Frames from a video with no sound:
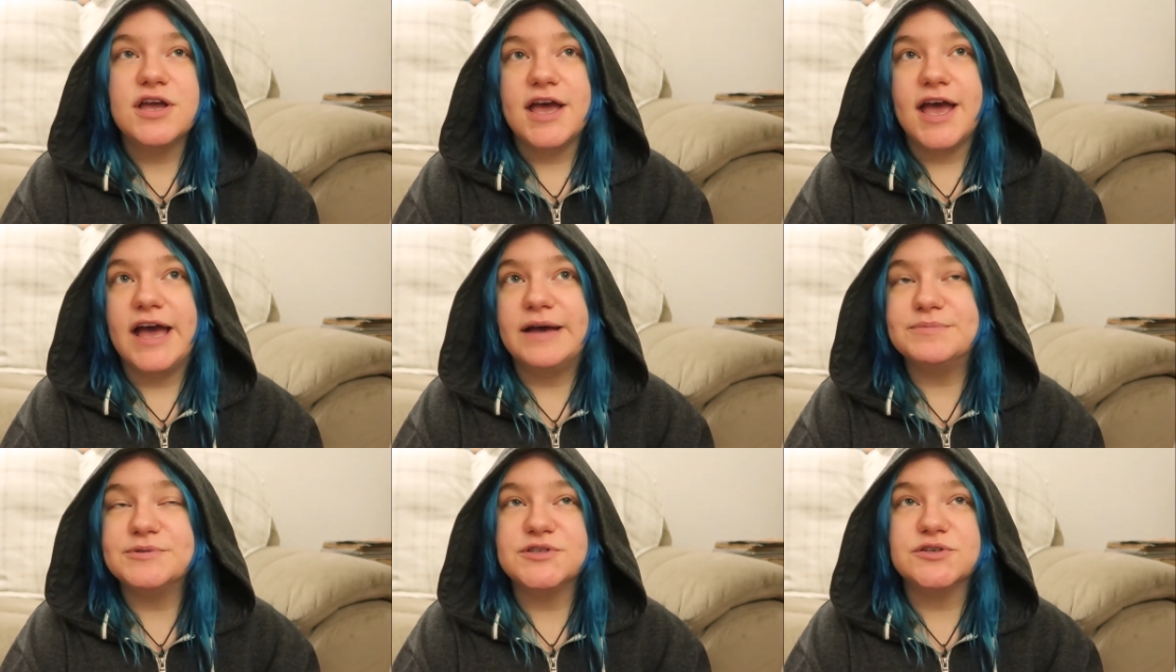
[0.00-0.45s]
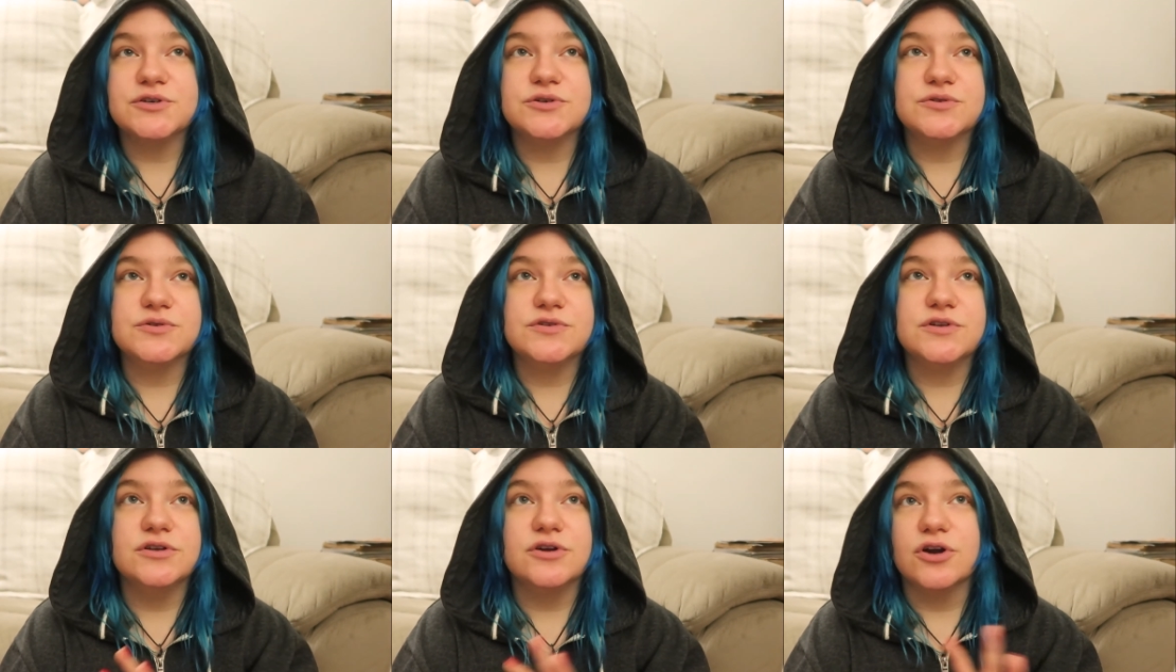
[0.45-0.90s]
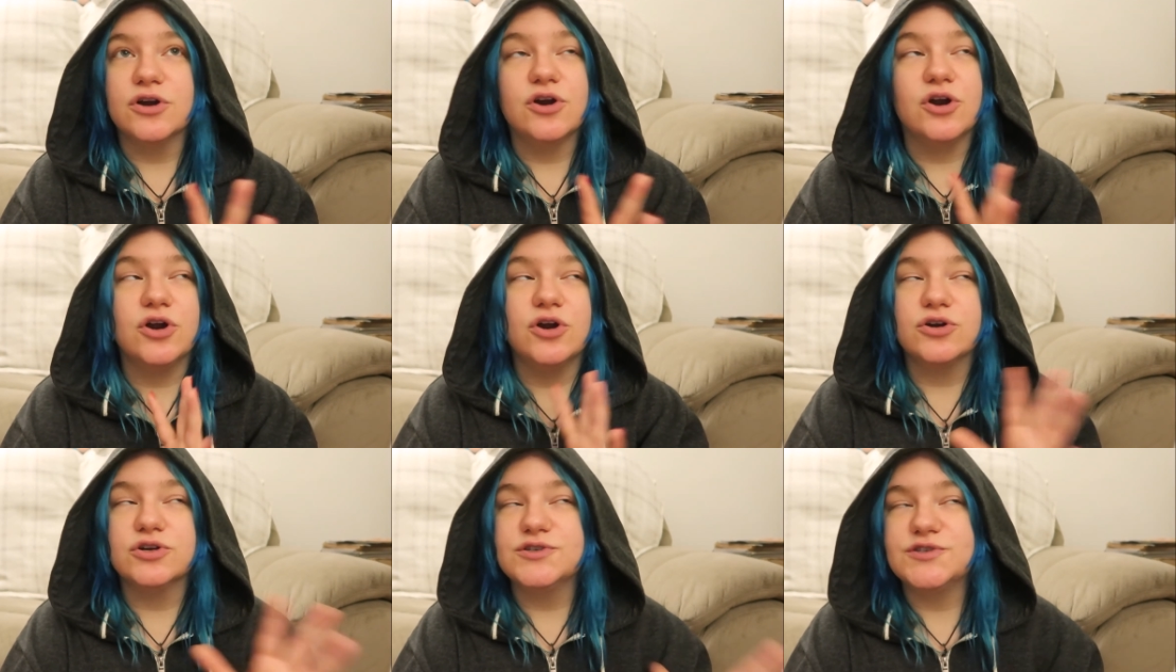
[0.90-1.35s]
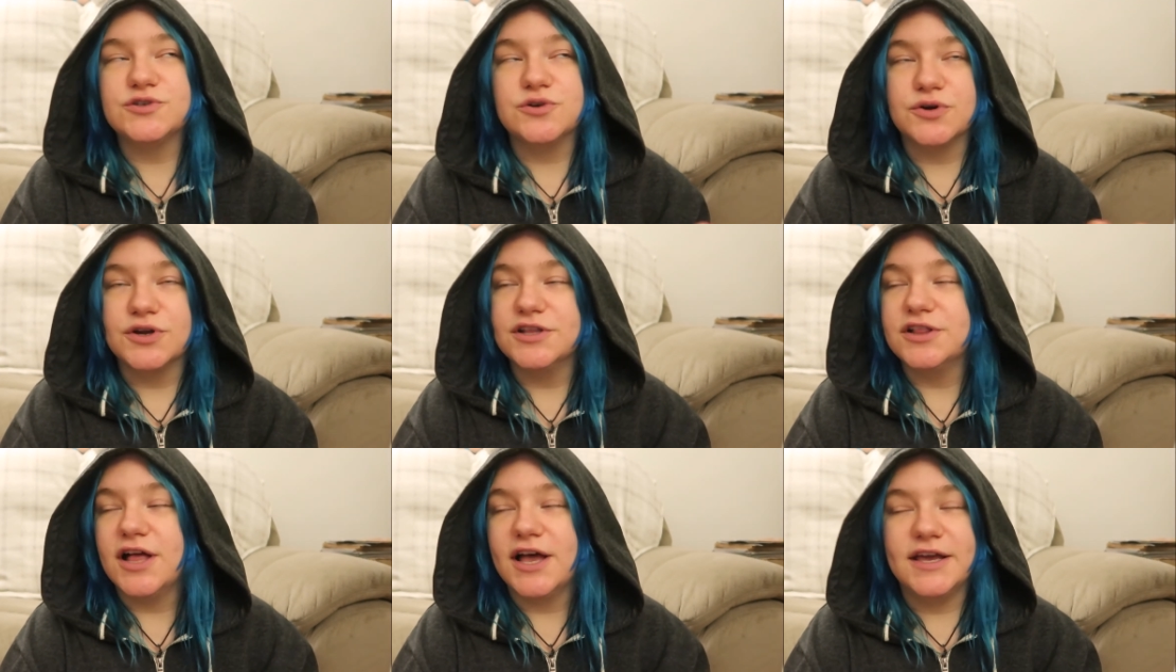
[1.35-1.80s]
episode or her
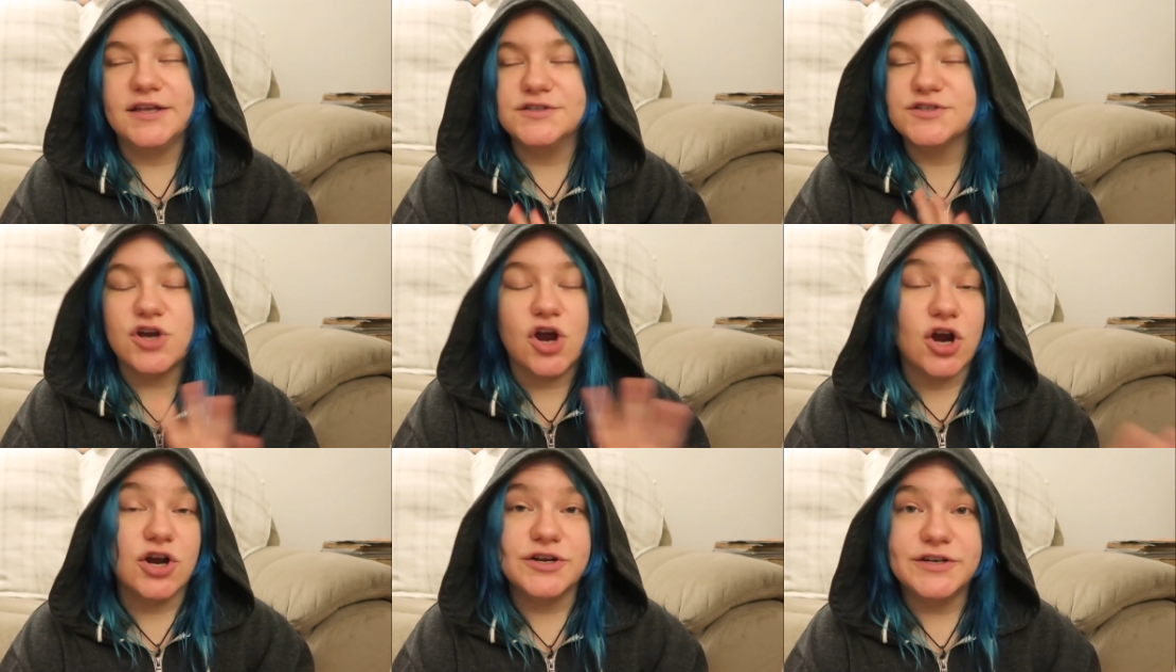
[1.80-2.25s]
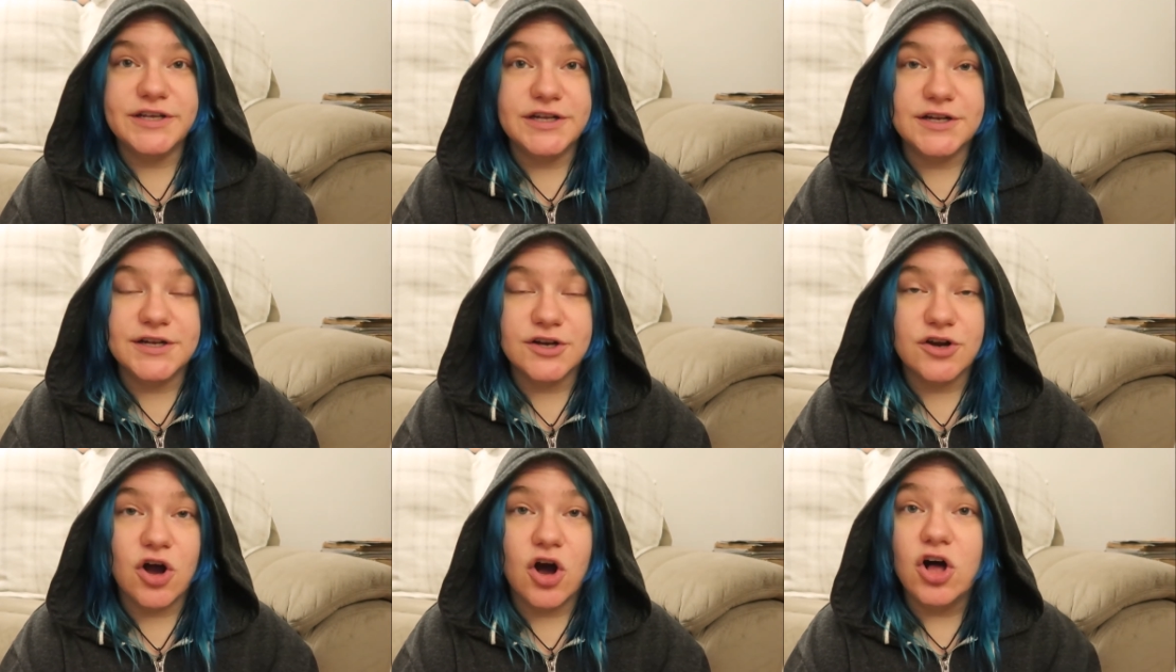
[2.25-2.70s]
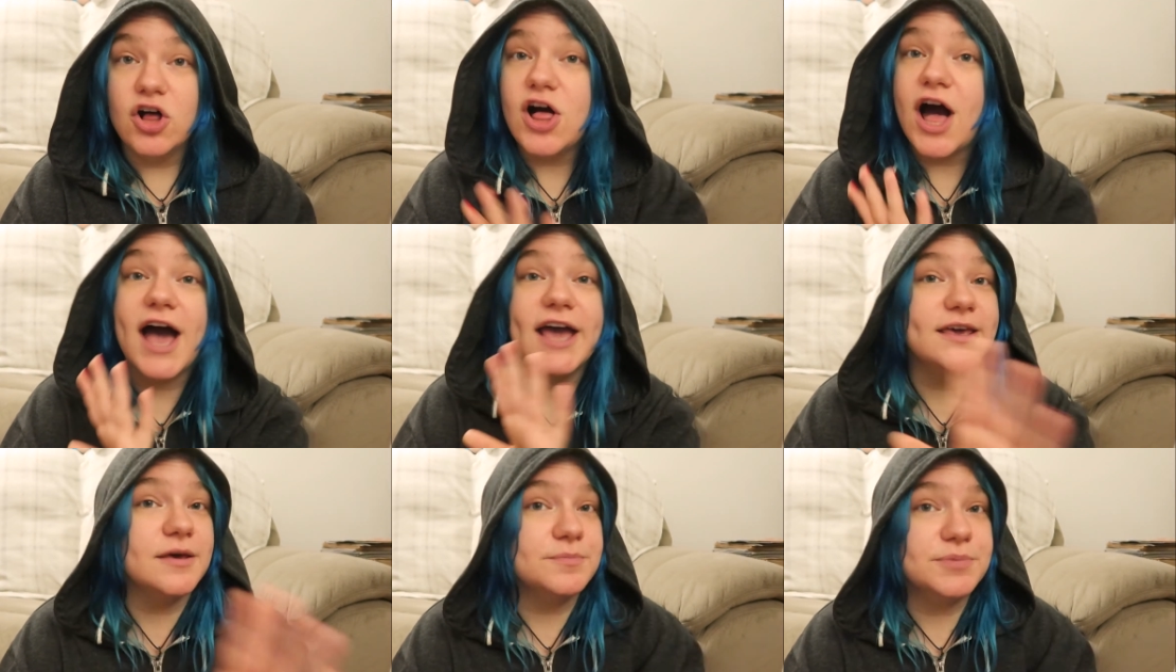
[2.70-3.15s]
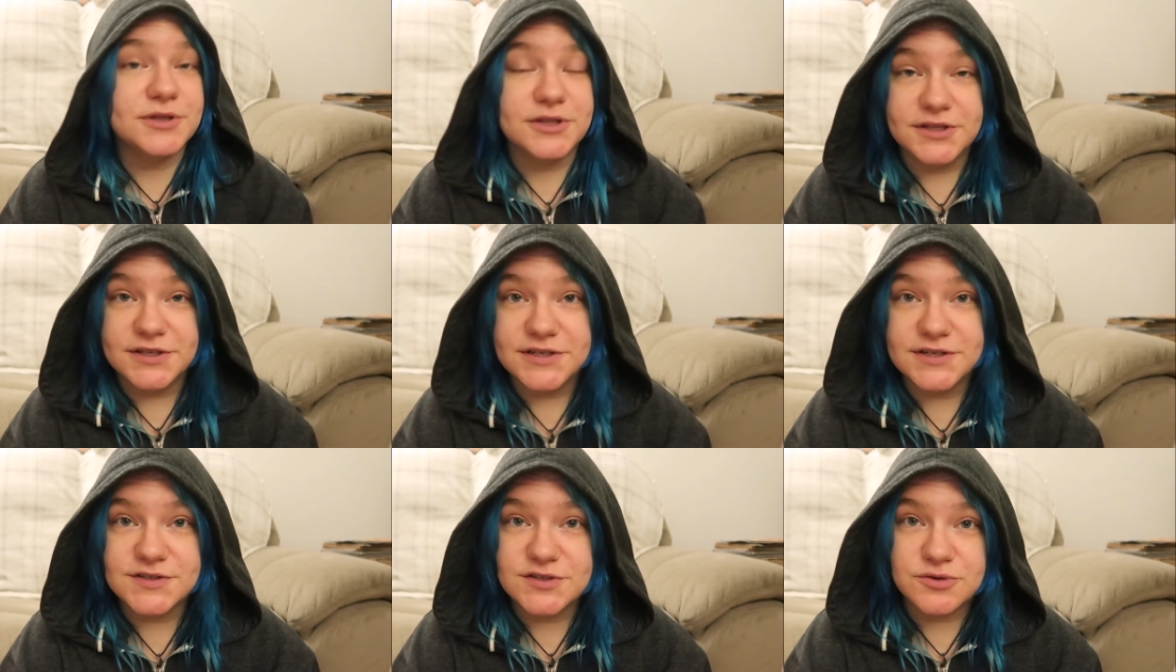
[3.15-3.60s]
storylines aren't needed at all. I
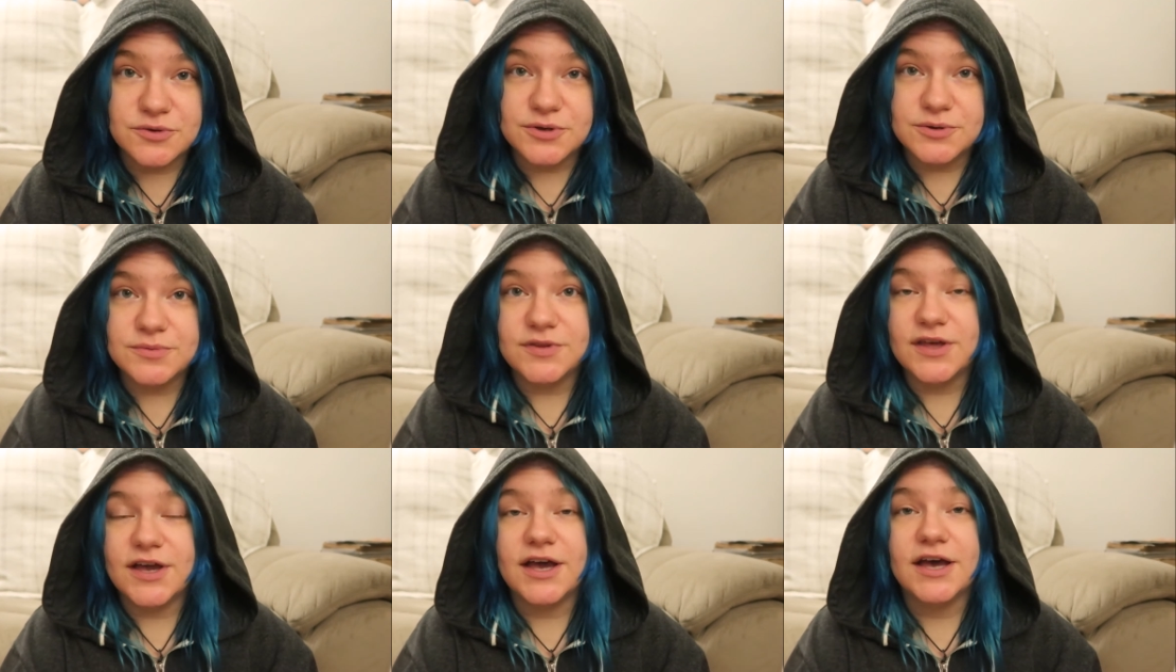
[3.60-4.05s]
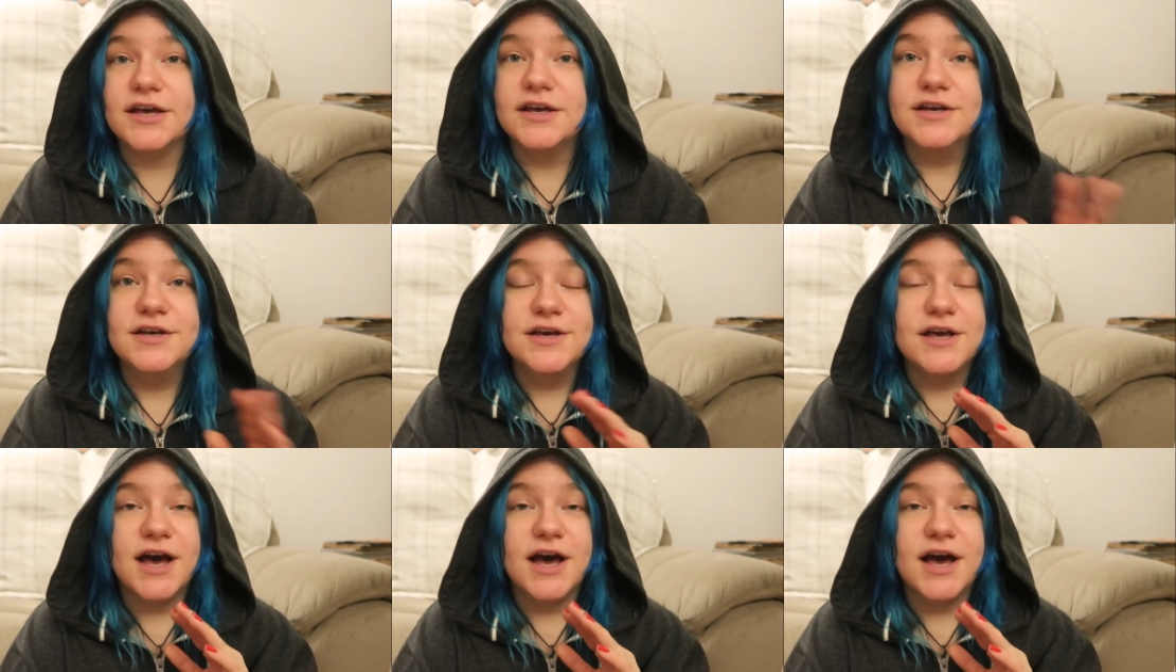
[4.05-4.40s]
completely disagree with that.